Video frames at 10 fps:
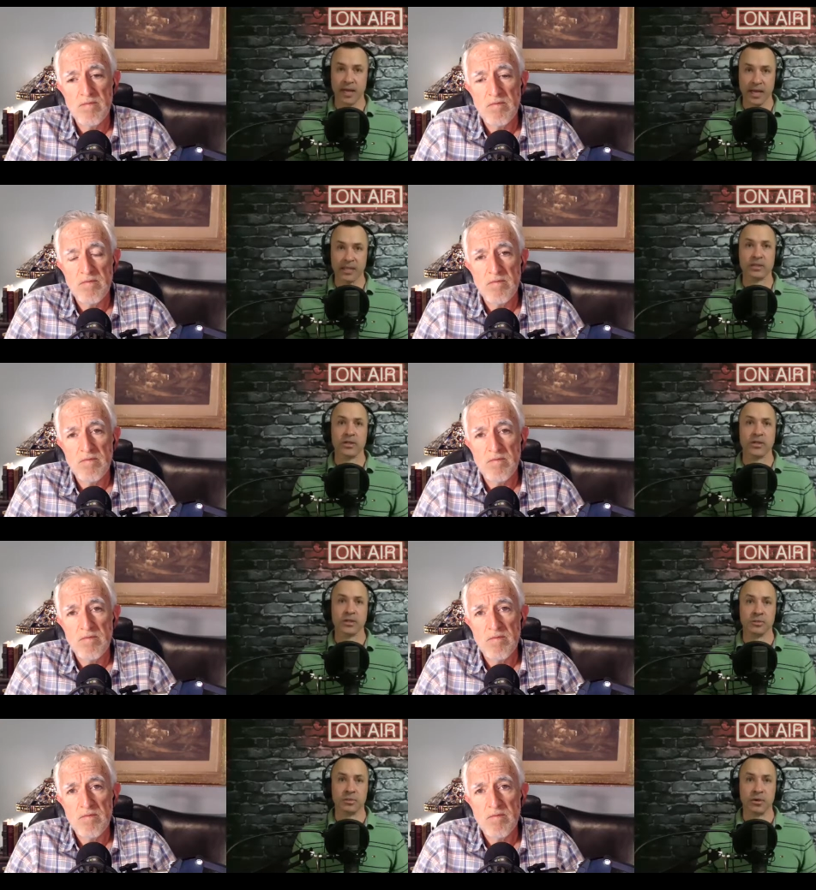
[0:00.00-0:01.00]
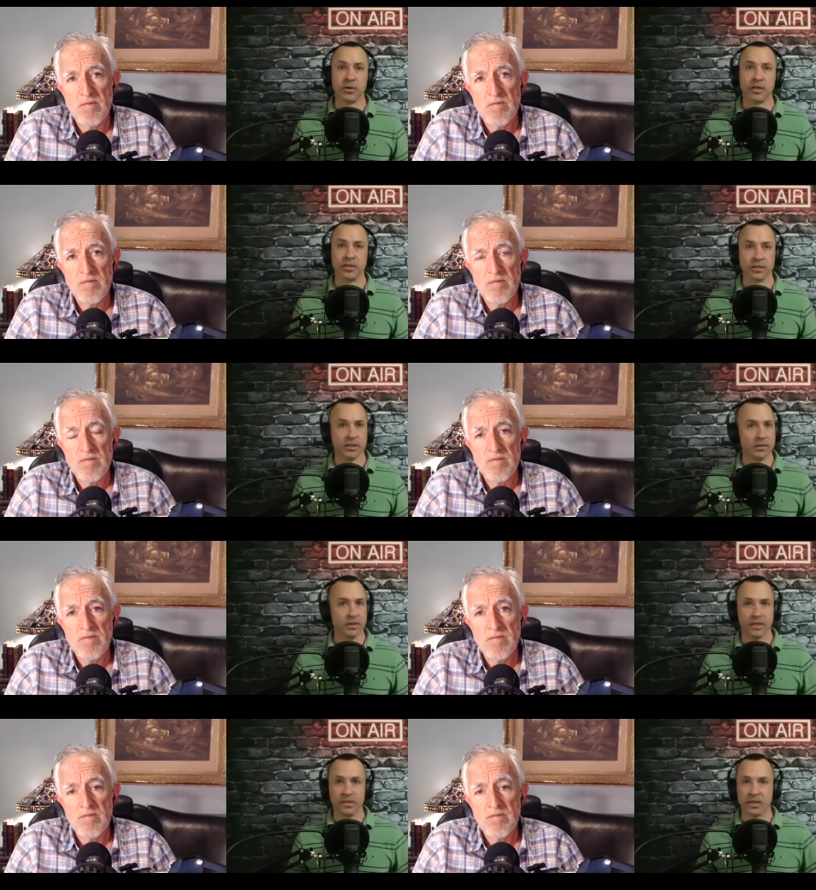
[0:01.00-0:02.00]
Speaker 1: hands-on experience and
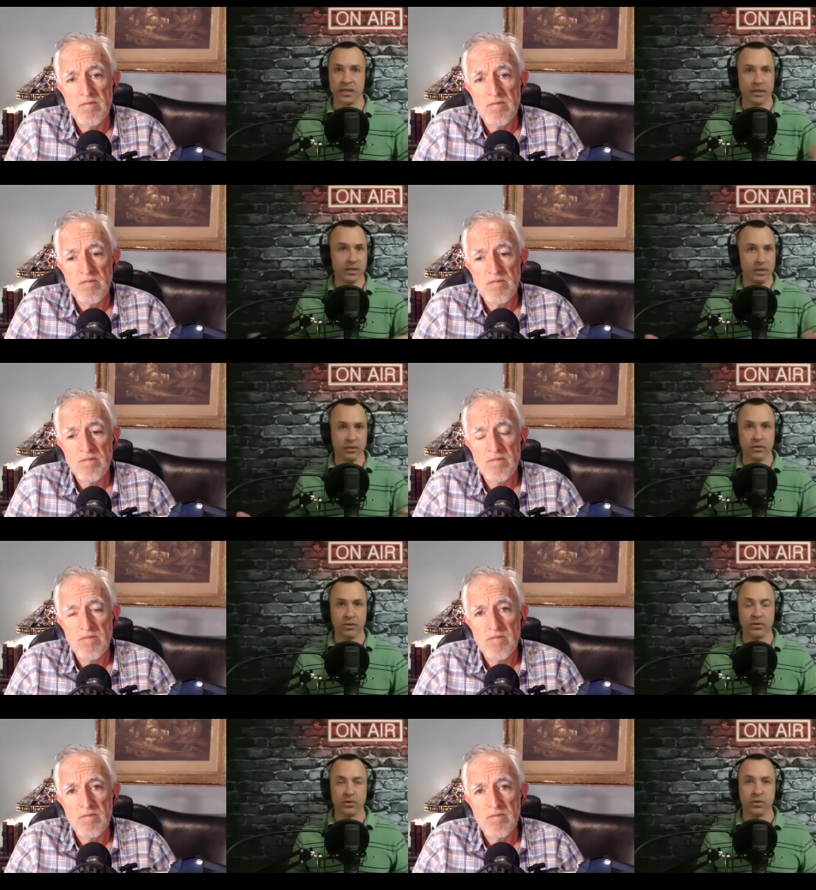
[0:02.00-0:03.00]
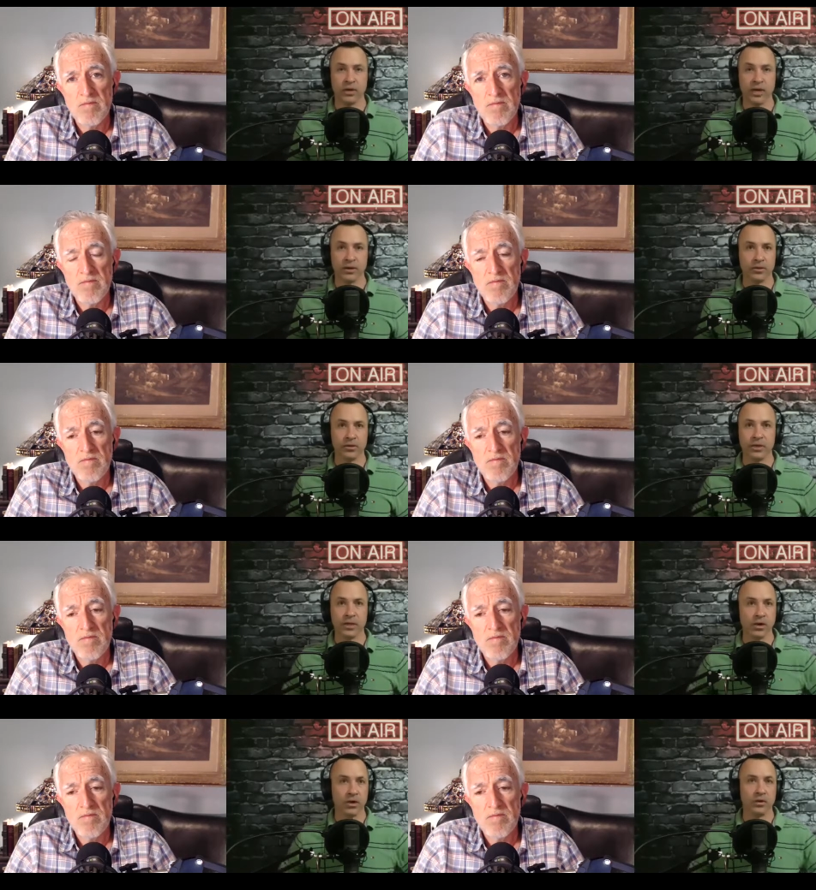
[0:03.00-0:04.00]
things that, you know, you and I are learning
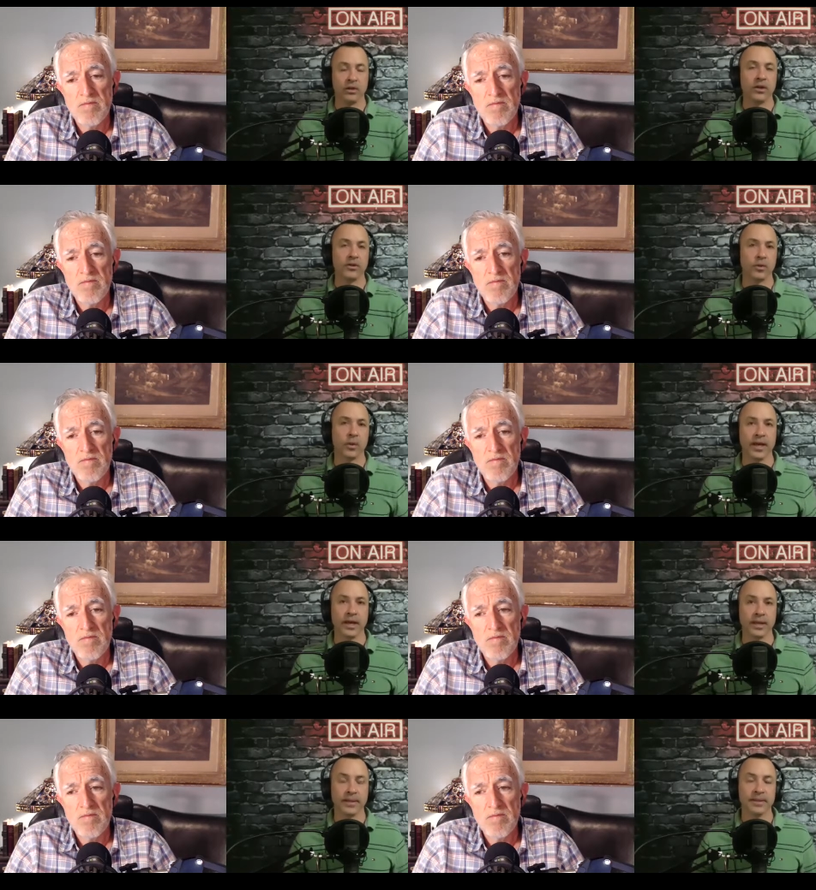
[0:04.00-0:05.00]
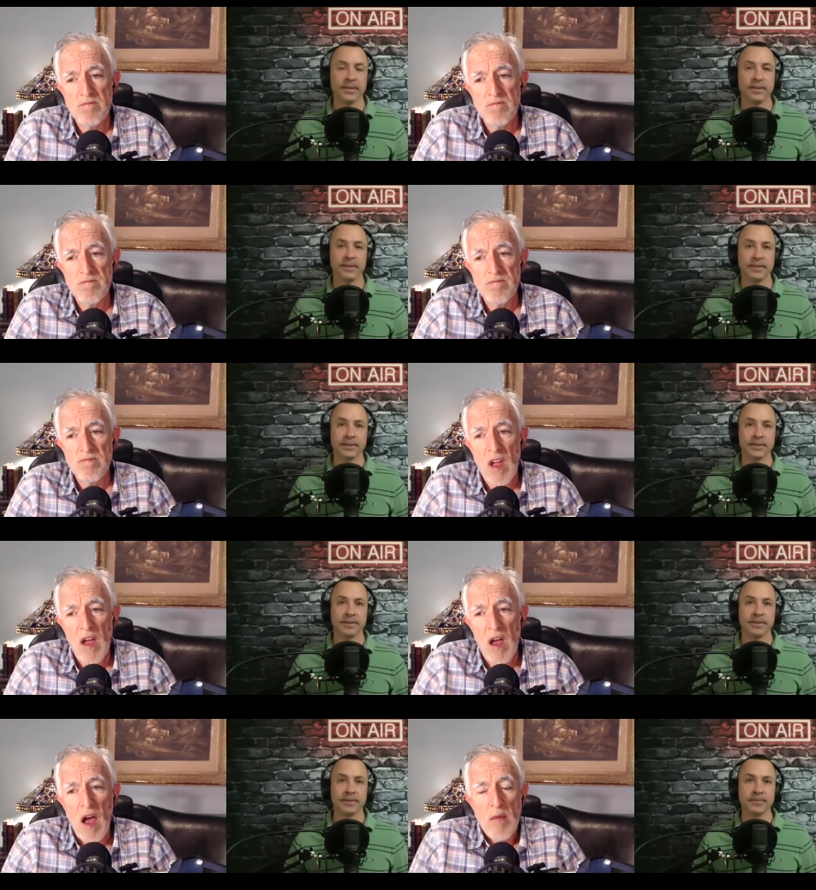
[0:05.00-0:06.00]
all along the way.
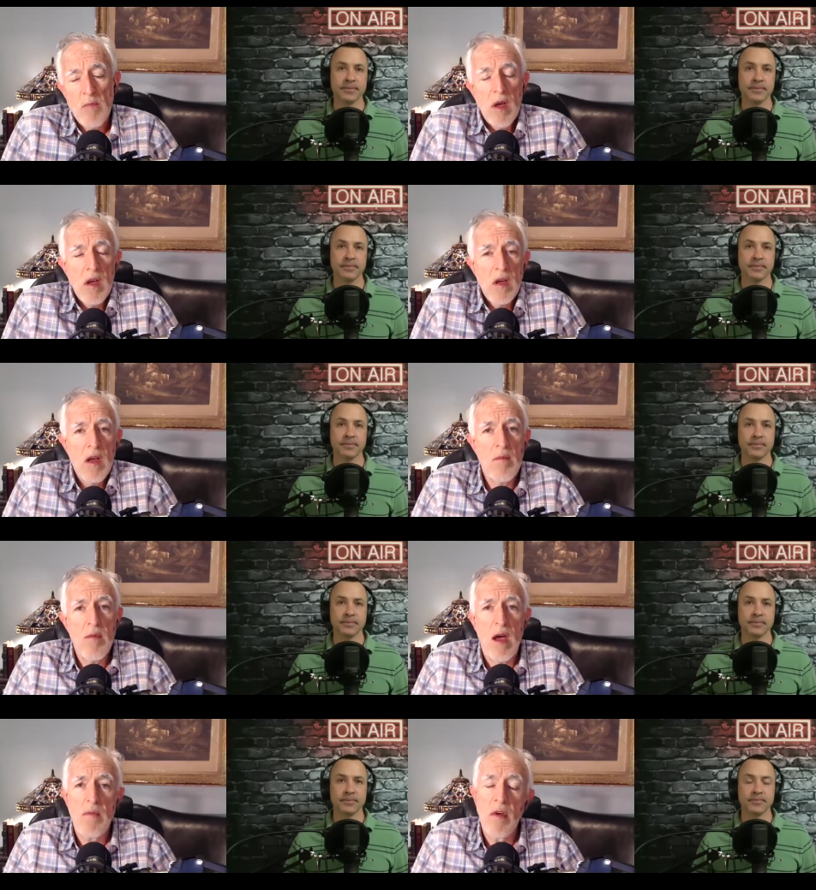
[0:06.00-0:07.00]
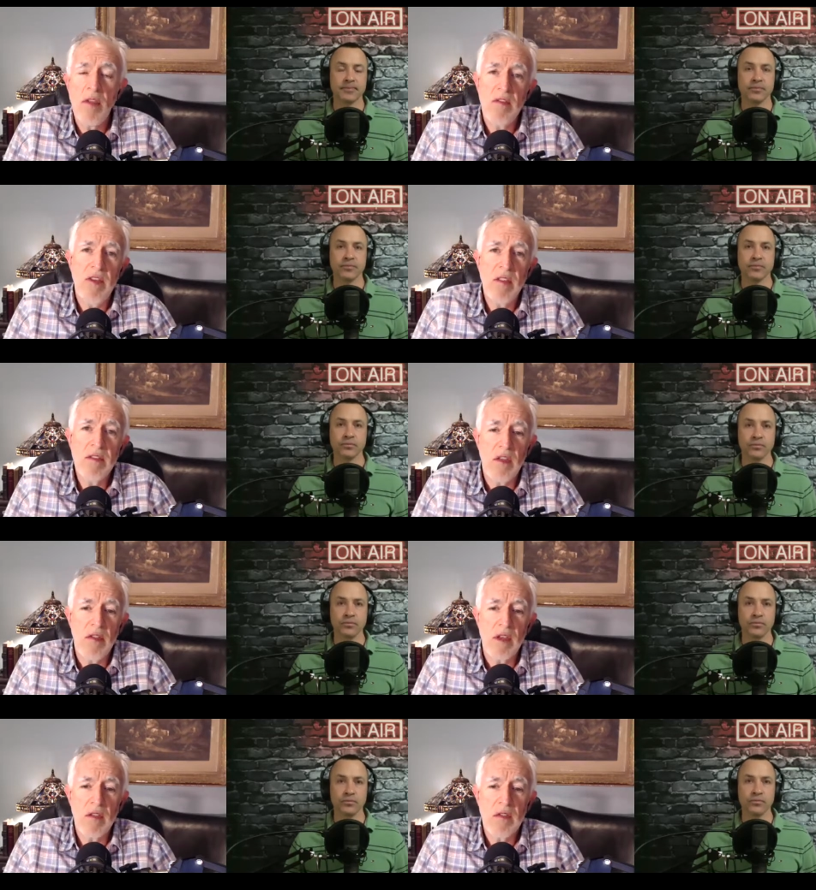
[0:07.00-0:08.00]
Speaker 2: I'm uh, I'm I'm on the fence on
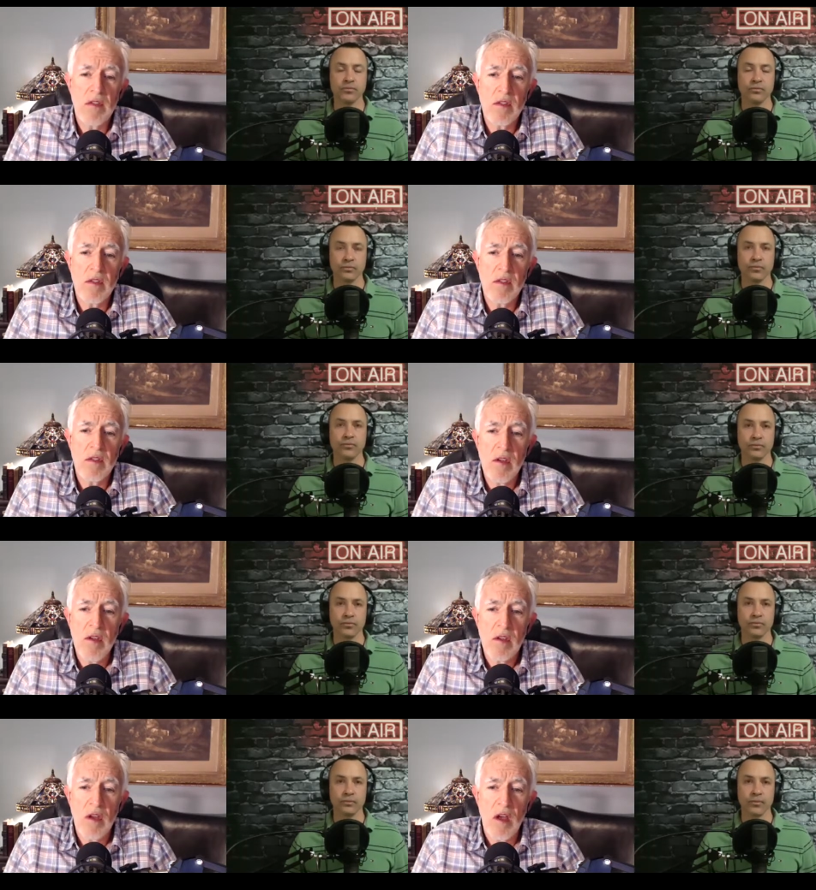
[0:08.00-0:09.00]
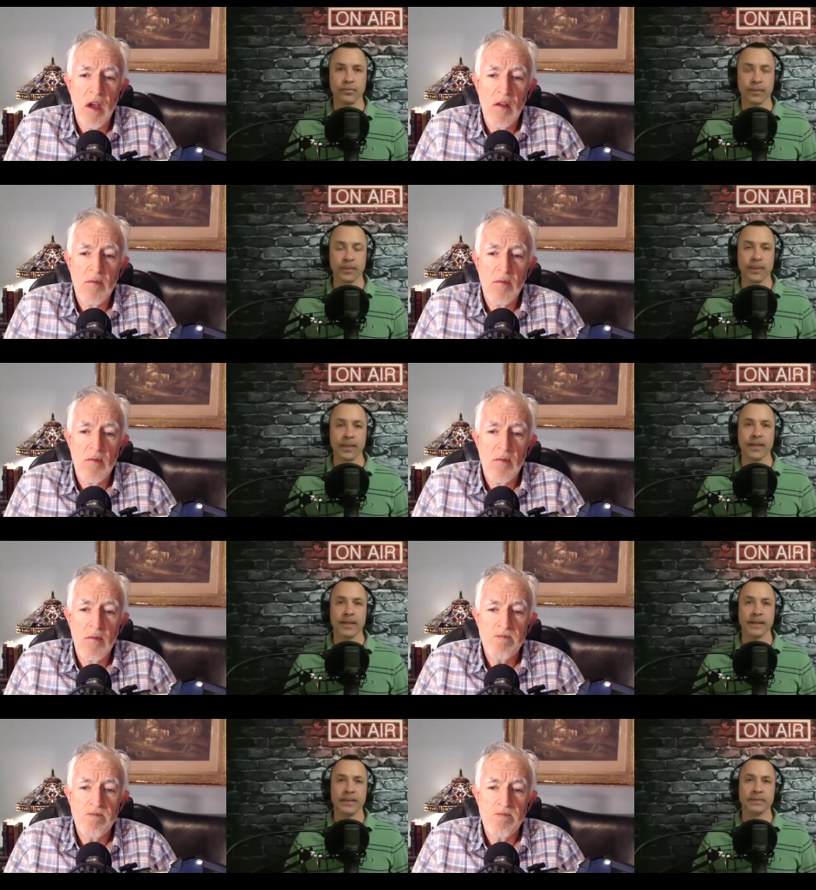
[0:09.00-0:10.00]
this. Mm-hmm. Um,
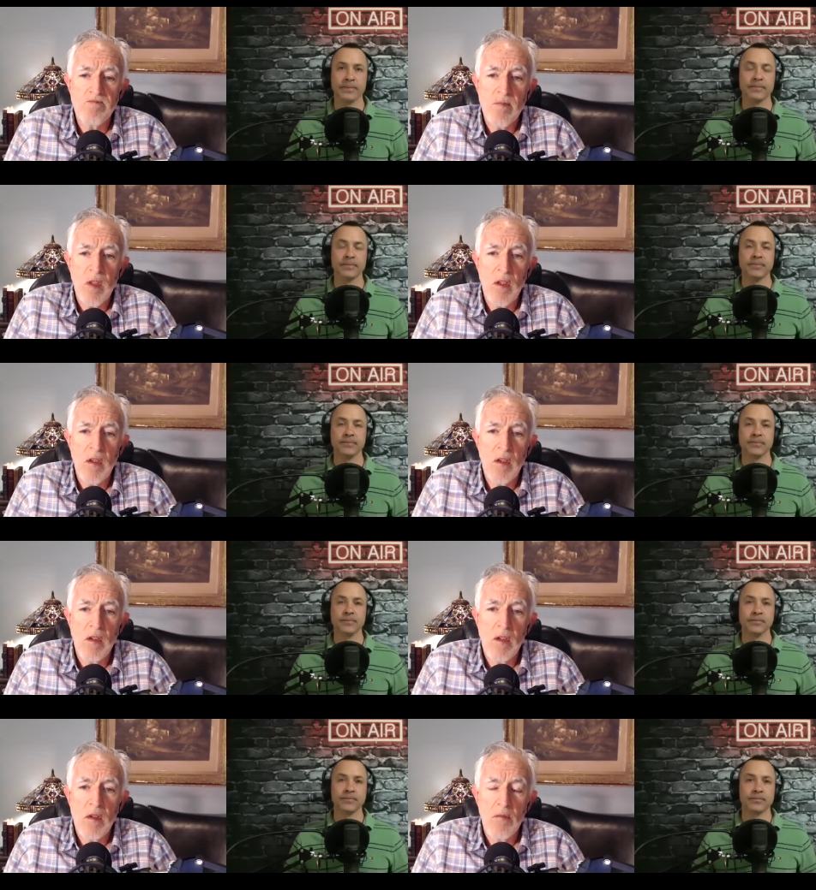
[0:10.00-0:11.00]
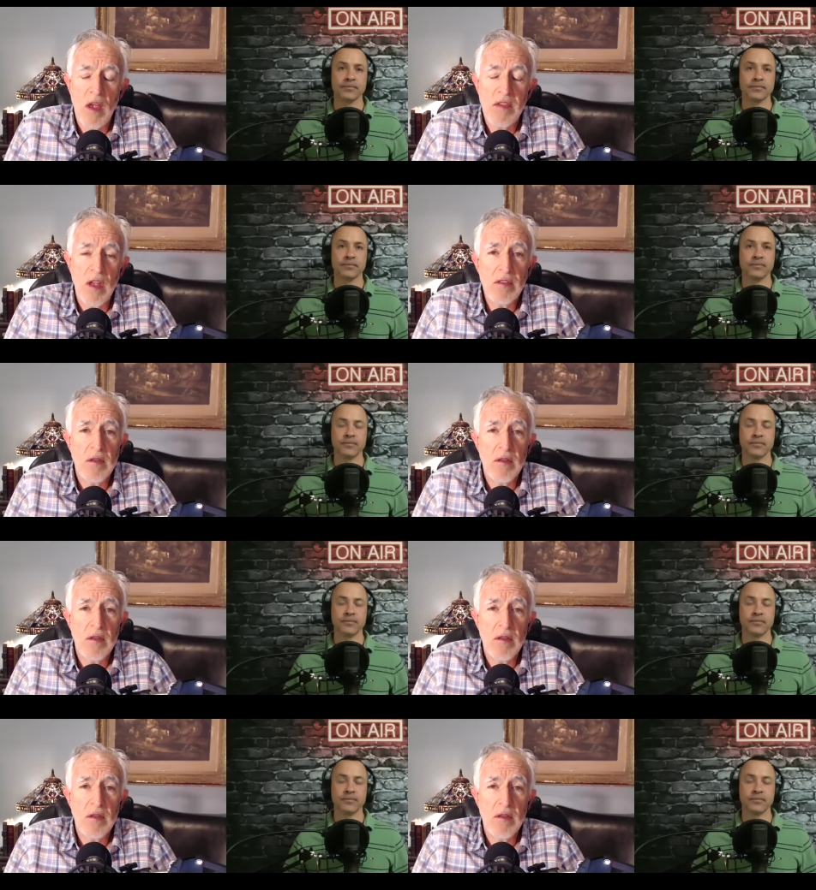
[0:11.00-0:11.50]
my son's a